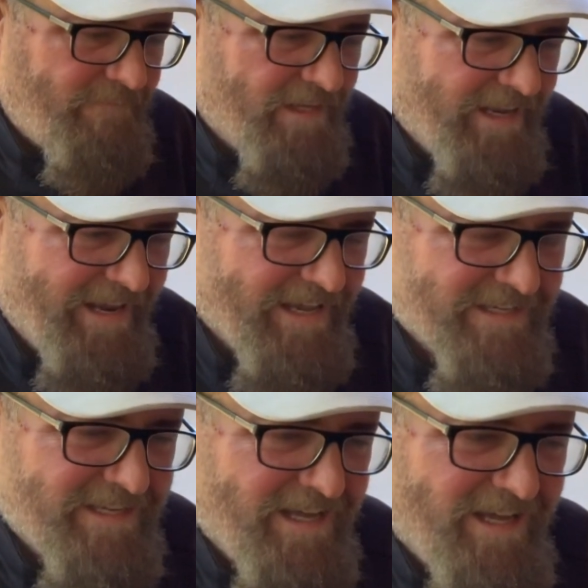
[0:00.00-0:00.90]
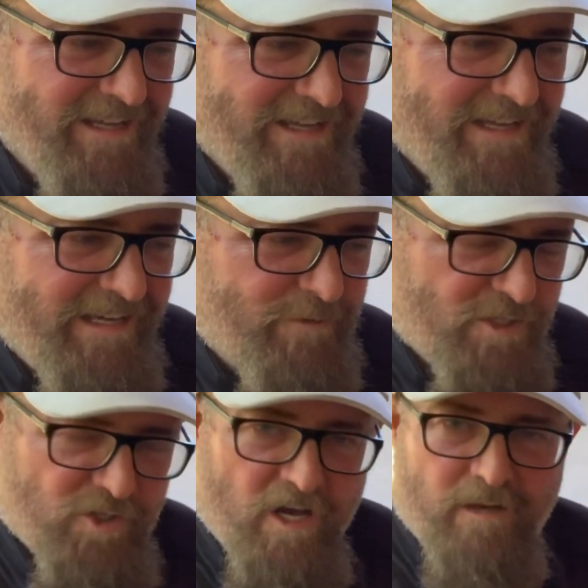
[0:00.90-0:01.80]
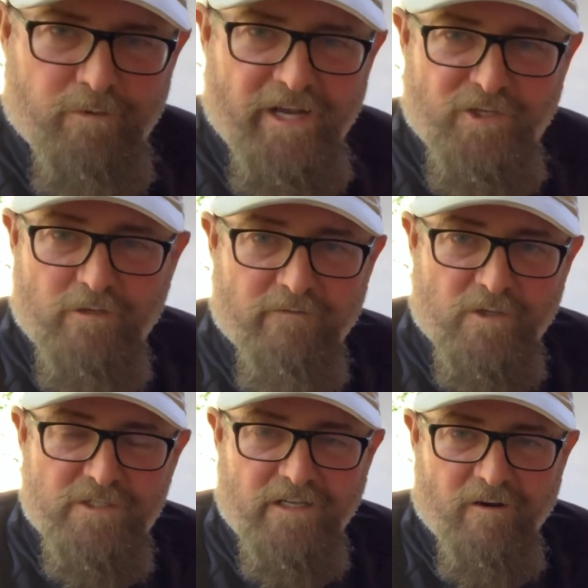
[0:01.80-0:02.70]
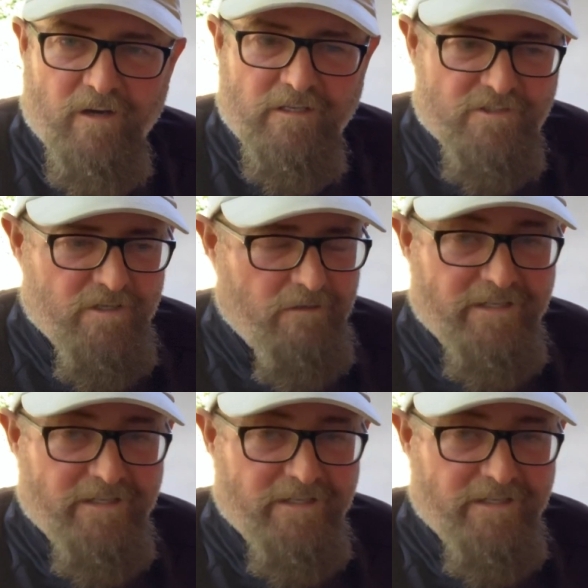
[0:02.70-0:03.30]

And it was at John Brown University in Arkansas.